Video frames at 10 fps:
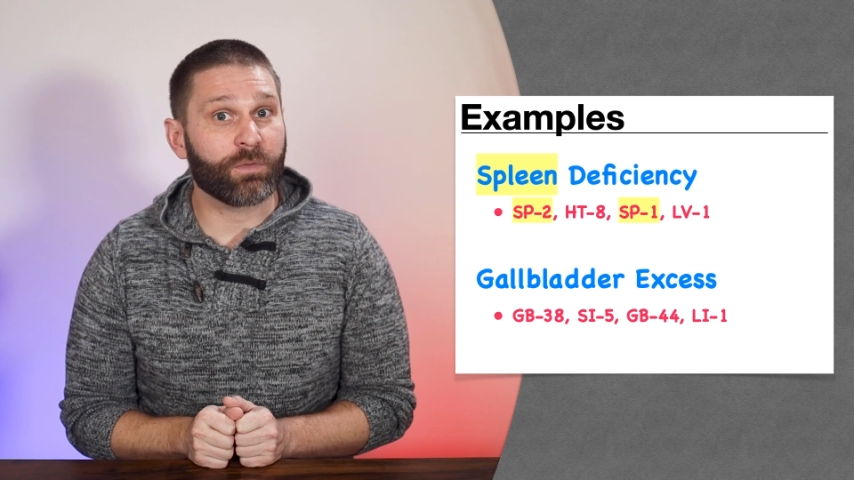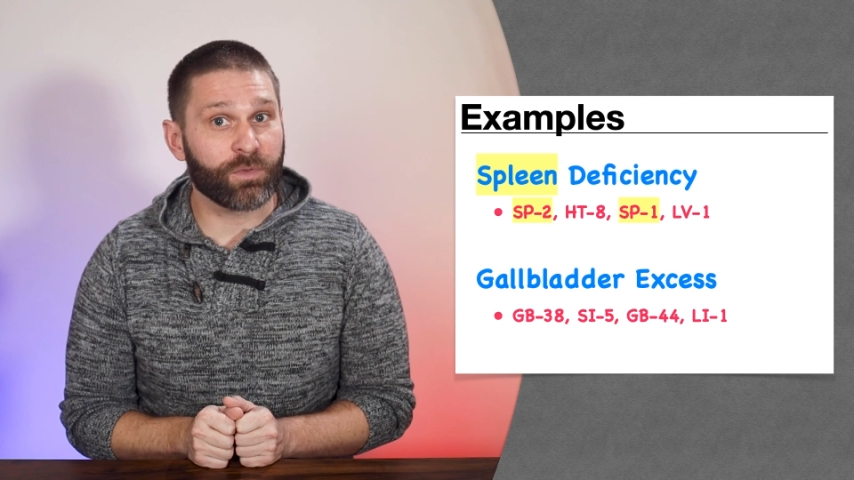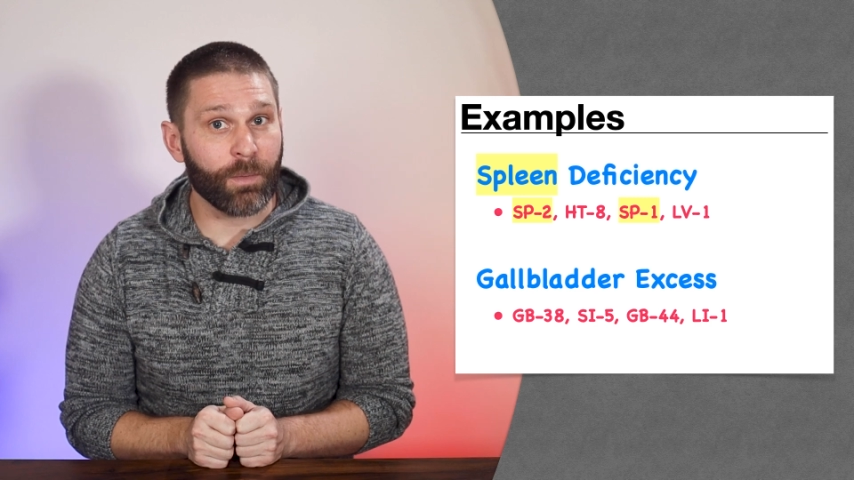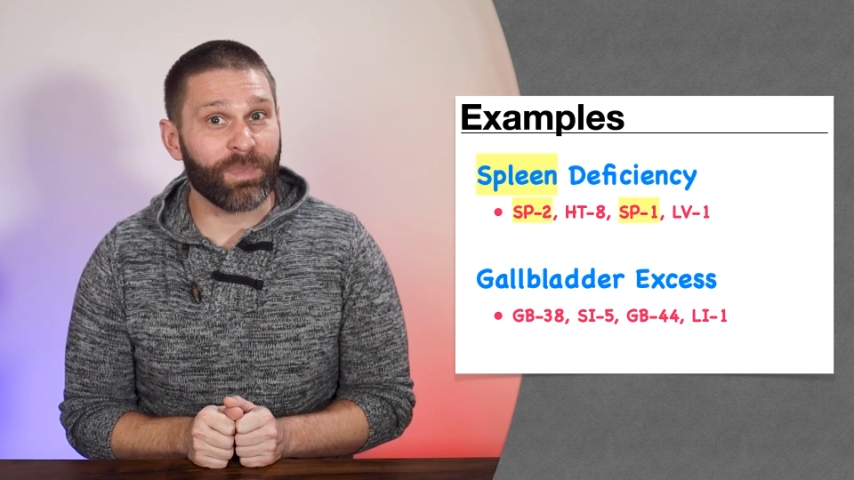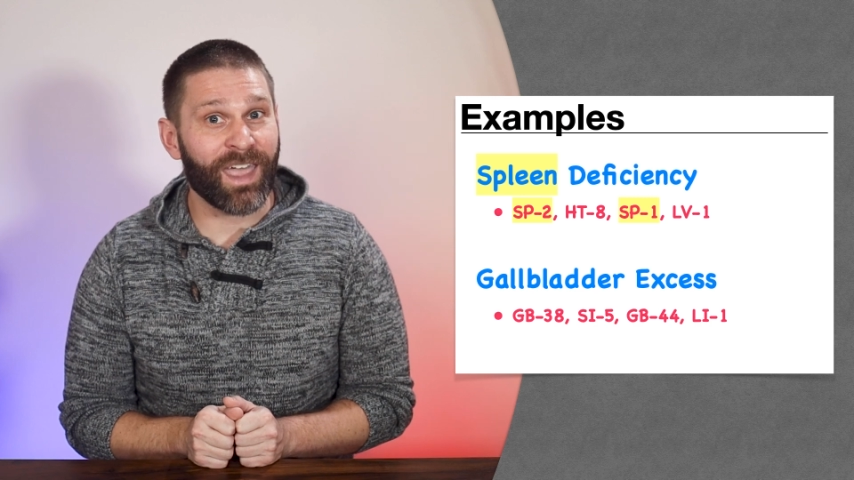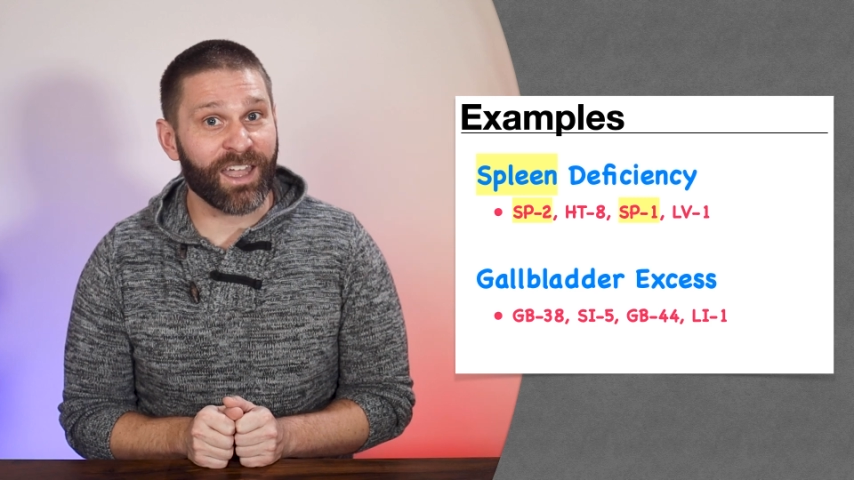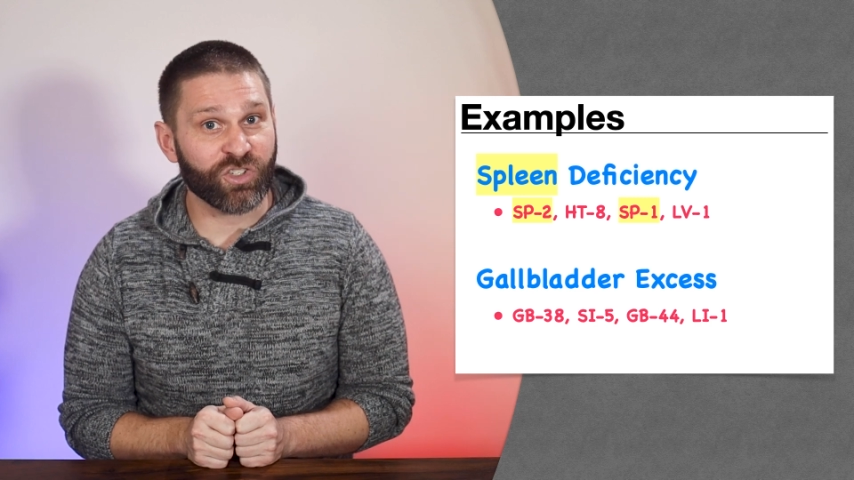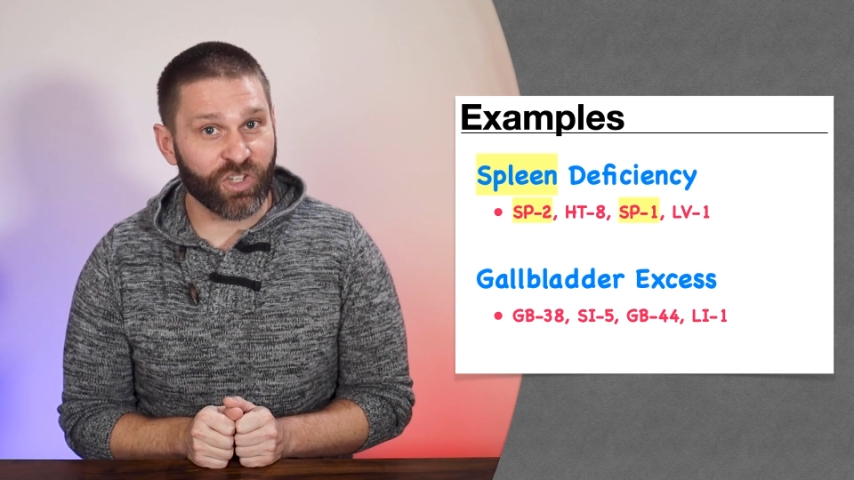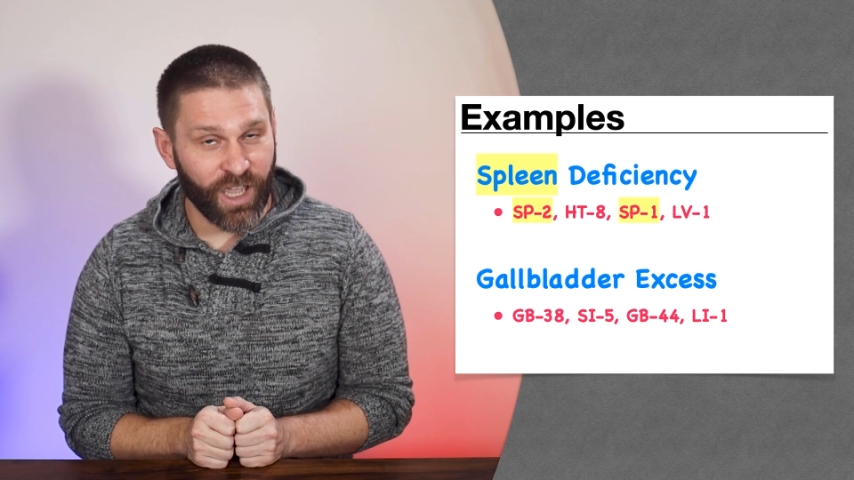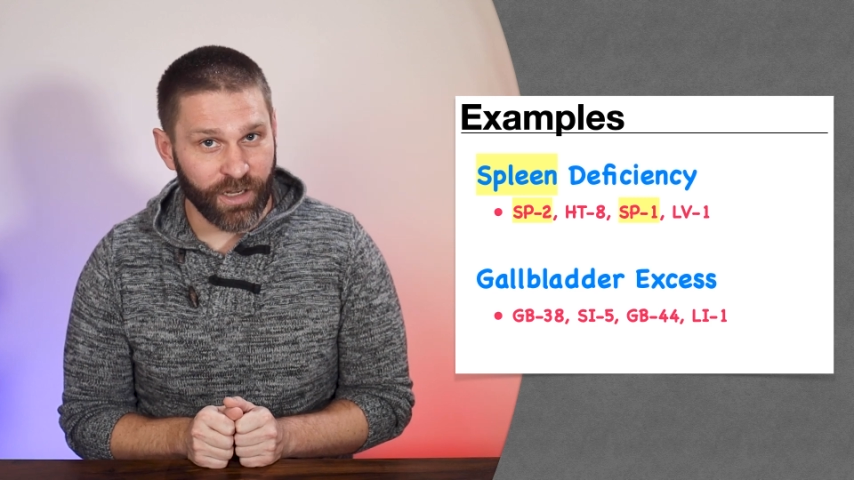from that
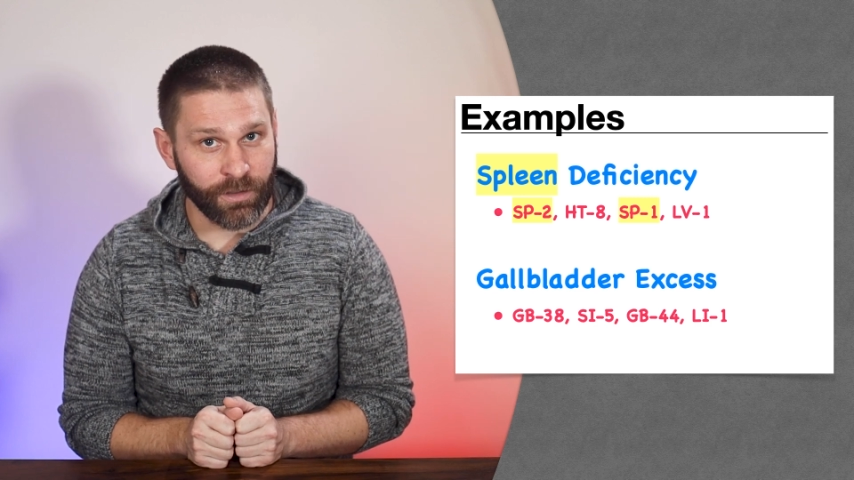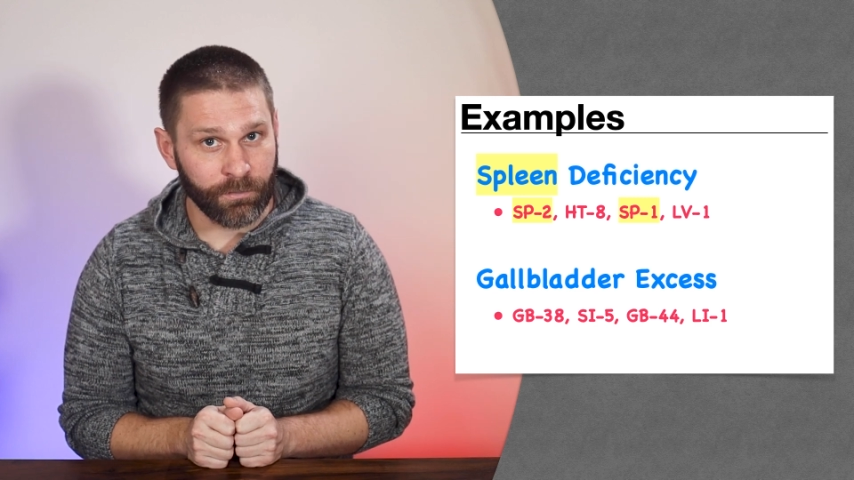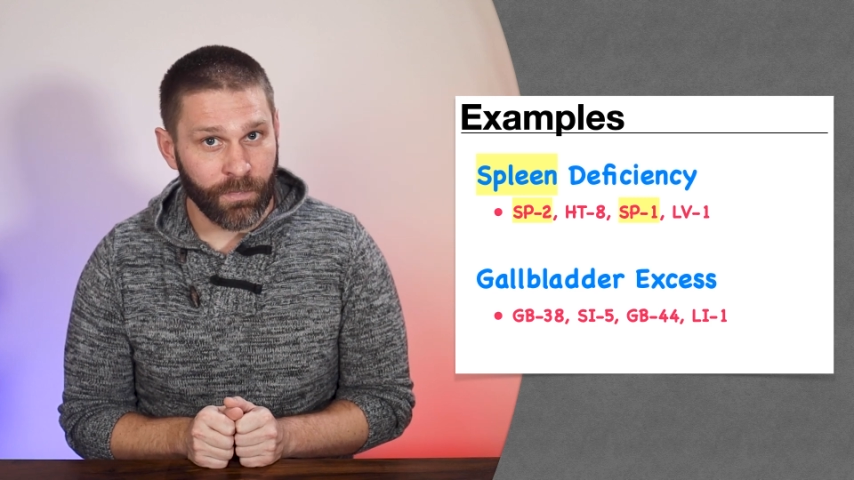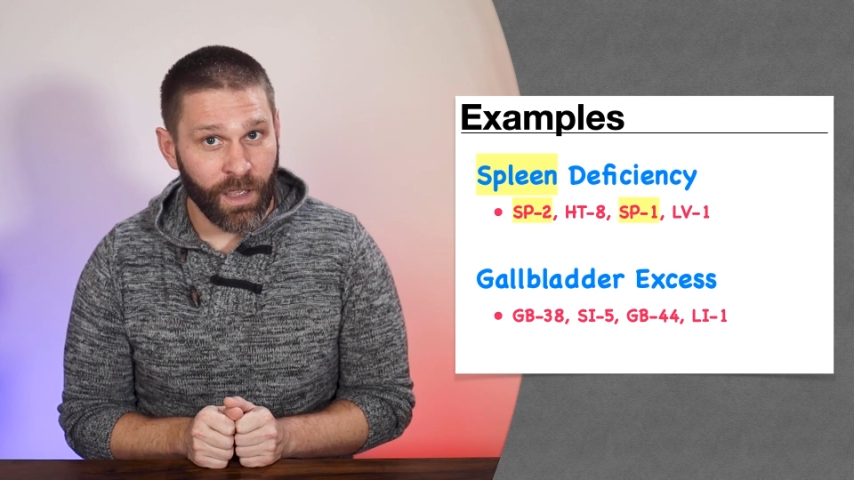channel,